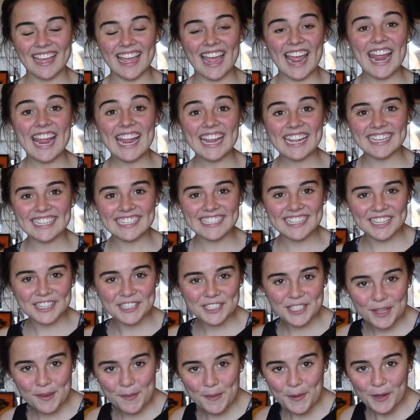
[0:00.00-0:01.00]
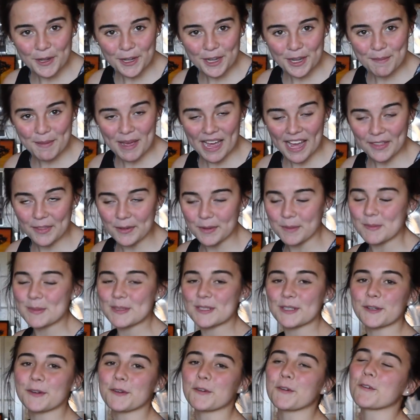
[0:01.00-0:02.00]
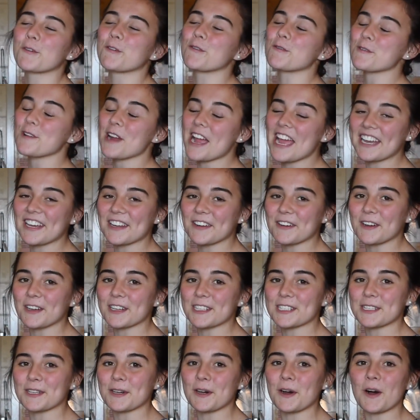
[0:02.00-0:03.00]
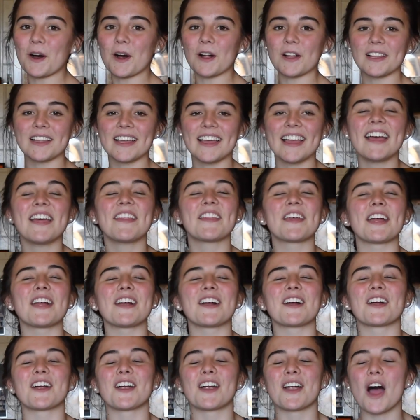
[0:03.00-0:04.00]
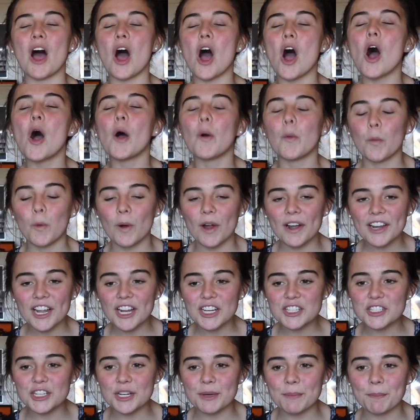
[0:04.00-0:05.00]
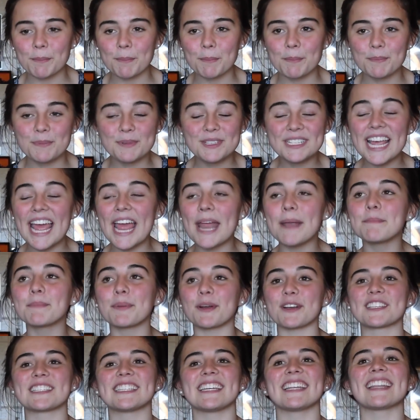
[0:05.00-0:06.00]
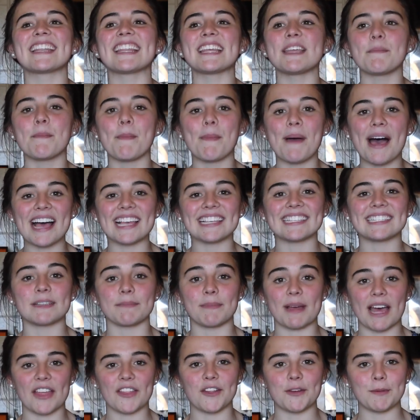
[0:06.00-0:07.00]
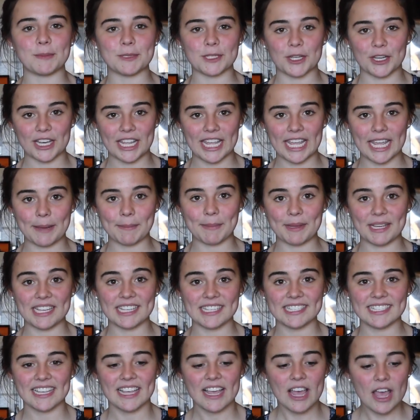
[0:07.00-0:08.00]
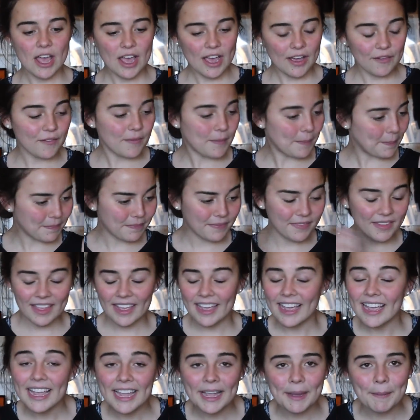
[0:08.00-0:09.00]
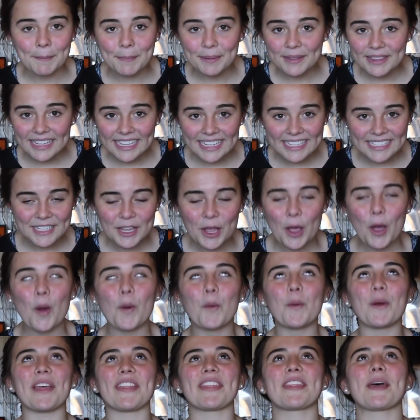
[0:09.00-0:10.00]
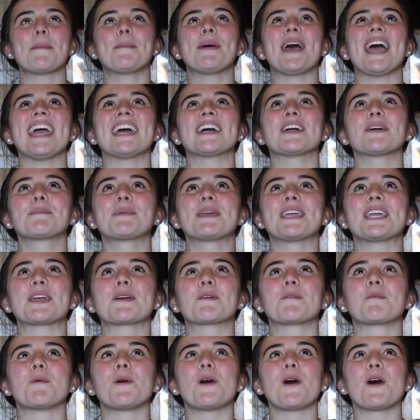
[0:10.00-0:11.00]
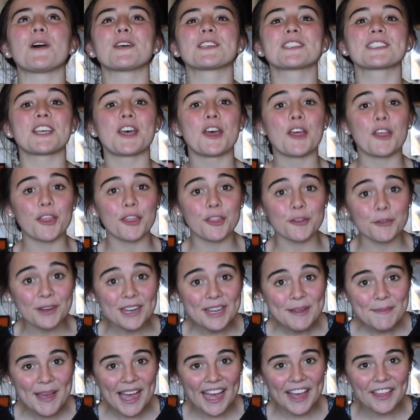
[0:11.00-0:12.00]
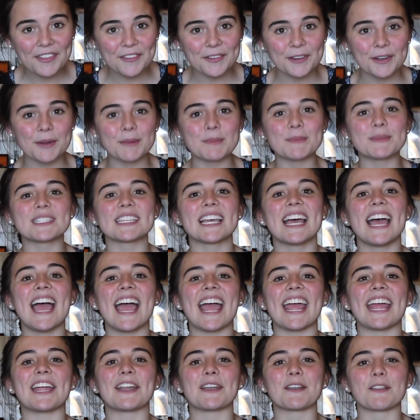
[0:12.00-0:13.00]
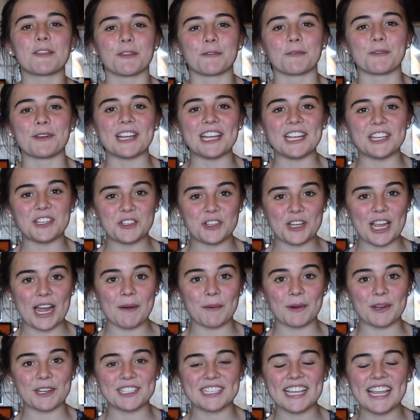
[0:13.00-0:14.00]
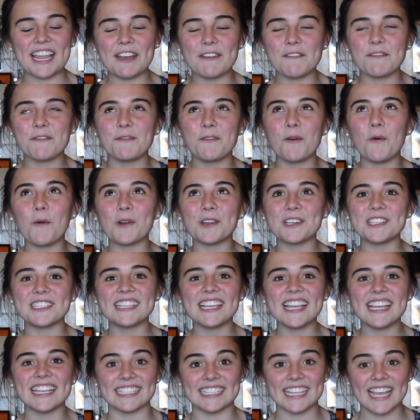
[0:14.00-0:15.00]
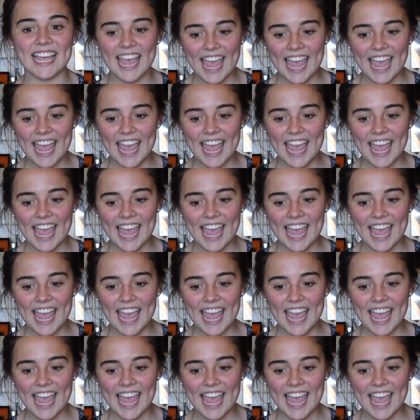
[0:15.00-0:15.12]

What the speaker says: And there's community bathrooms right across the hall. They're 110% the best bathrooms on campus. Complete with pale pink walls, 3 bathrooms, and 3 showers, and 4 sinks,